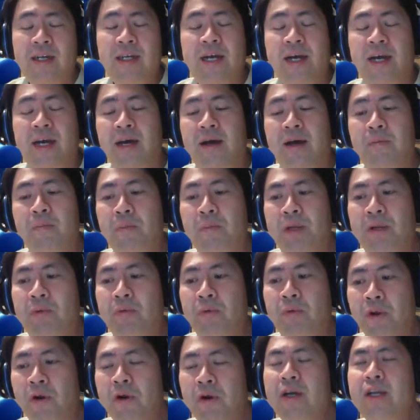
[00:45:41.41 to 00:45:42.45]
What we
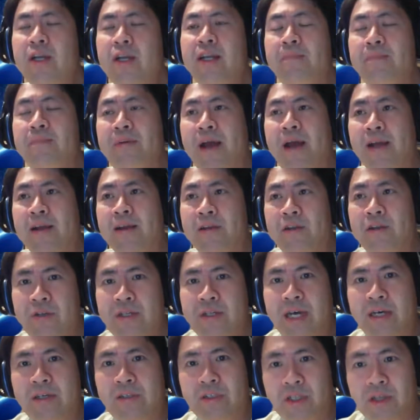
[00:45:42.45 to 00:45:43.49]
learned back in
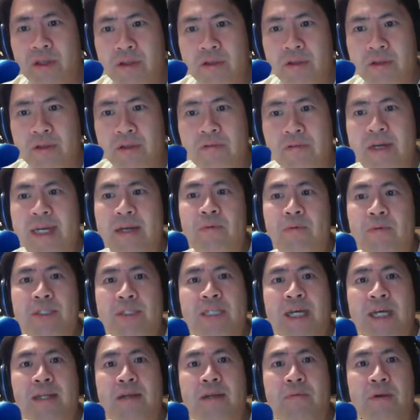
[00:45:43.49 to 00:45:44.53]
2003
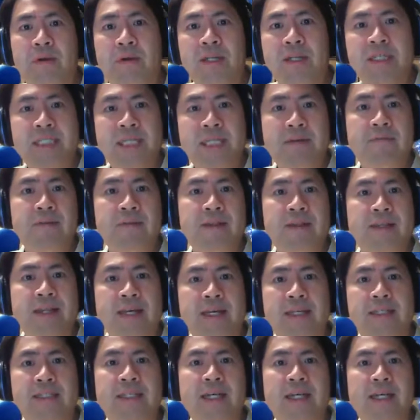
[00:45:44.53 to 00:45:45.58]
was that there were several
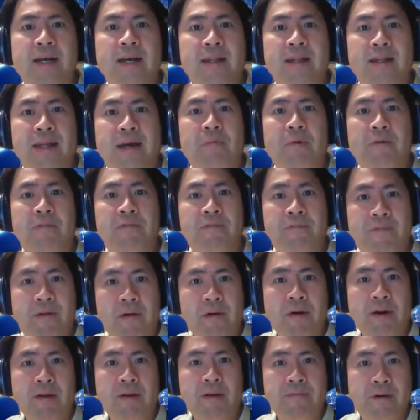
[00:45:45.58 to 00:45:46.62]
things that were
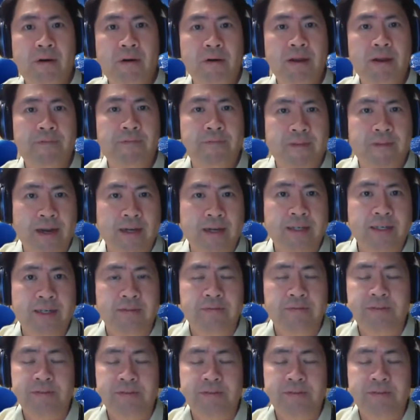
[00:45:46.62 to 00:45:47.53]
very, very effective.